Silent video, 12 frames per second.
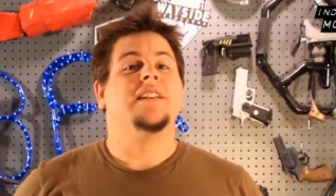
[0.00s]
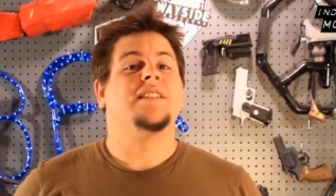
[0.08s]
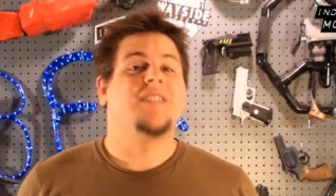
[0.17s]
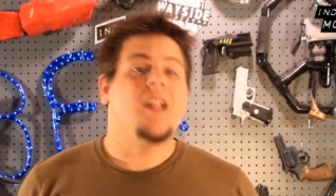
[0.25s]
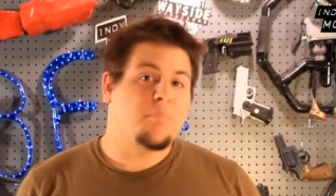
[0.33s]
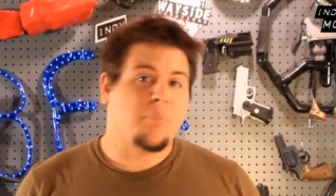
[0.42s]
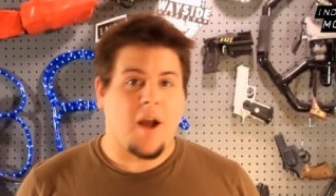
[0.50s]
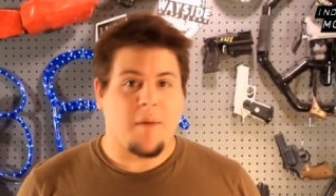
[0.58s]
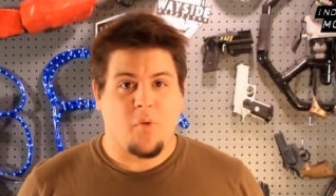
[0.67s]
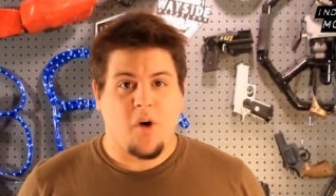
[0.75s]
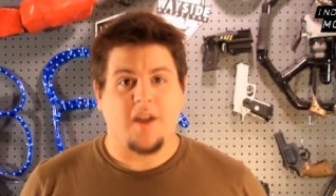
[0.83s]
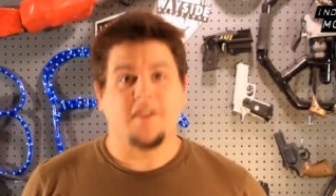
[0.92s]
The stunt
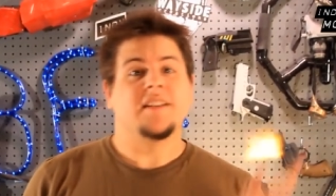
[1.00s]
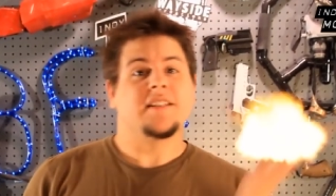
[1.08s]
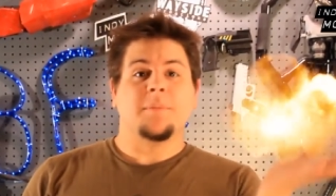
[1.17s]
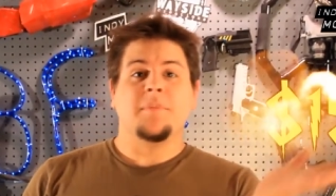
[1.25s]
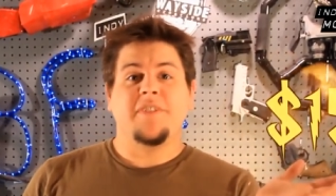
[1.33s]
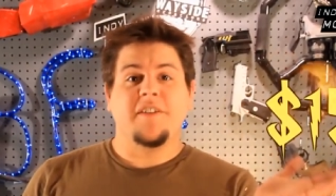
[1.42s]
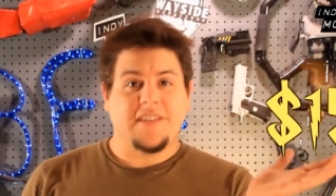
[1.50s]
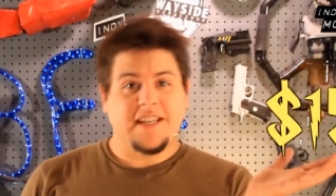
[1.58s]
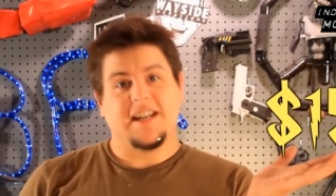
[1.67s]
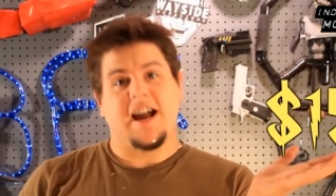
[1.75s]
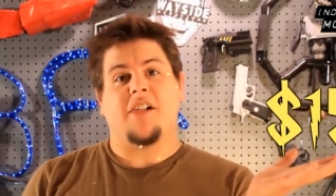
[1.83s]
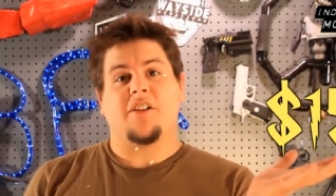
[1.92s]
prop one is going to be
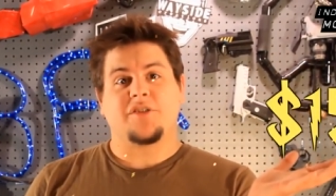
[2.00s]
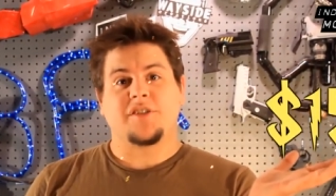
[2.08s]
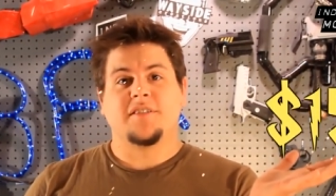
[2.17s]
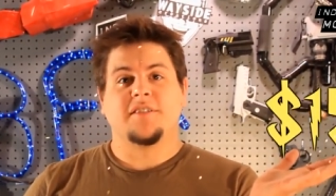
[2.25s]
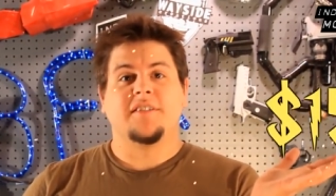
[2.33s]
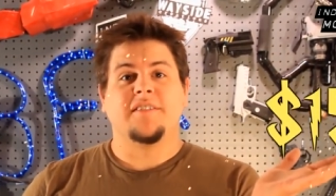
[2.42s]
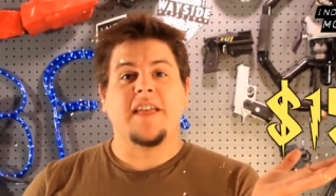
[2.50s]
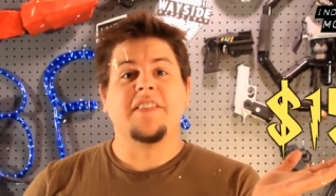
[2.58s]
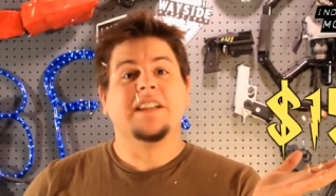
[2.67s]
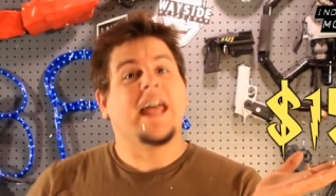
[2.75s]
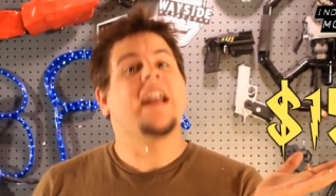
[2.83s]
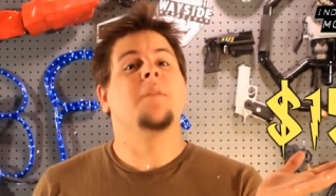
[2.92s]
$15. Then
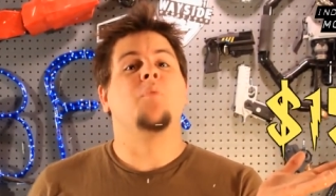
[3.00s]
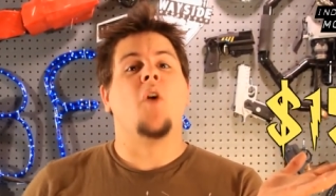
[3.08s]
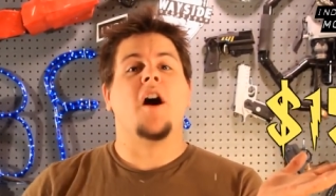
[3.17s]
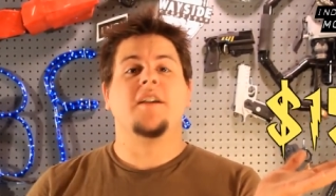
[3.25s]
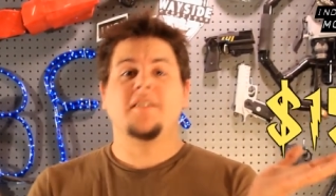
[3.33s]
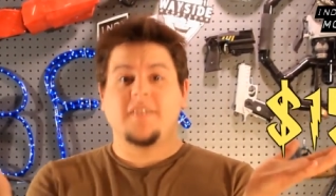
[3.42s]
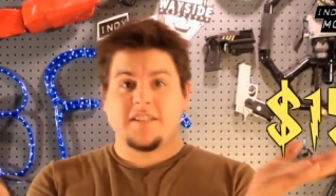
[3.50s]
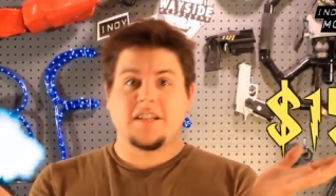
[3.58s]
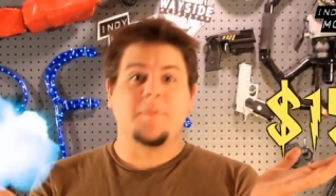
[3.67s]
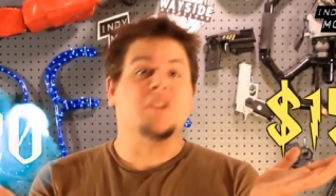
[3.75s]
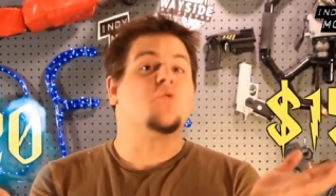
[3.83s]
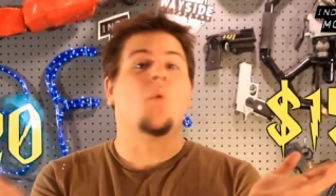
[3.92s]
the light up wand is
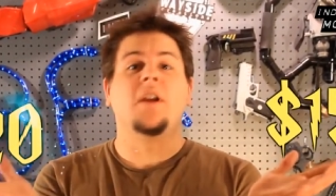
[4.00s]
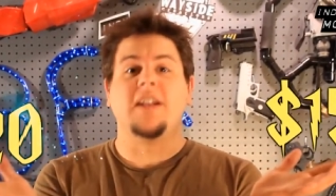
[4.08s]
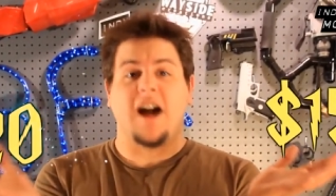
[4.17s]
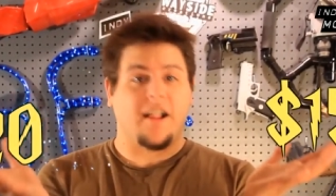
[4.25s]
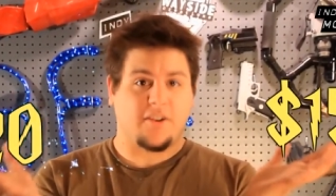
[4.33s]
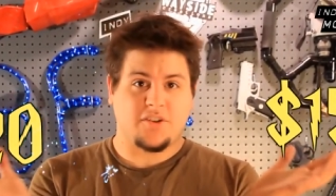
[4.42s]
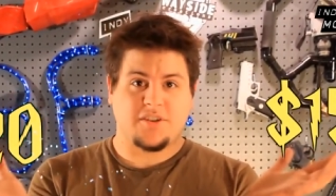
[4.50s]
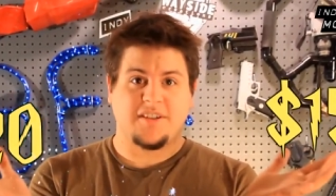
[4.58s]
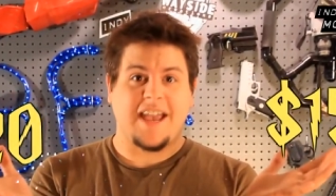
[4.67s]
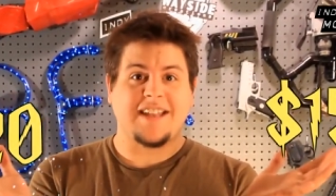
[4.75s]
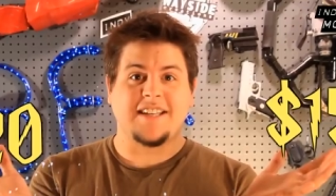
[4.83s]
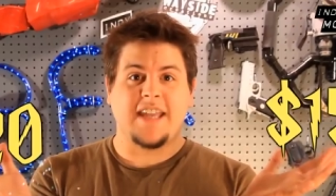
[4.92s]
going to be $20.
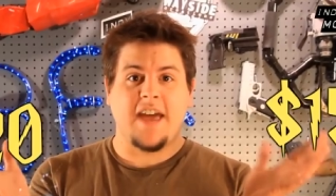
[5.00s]
And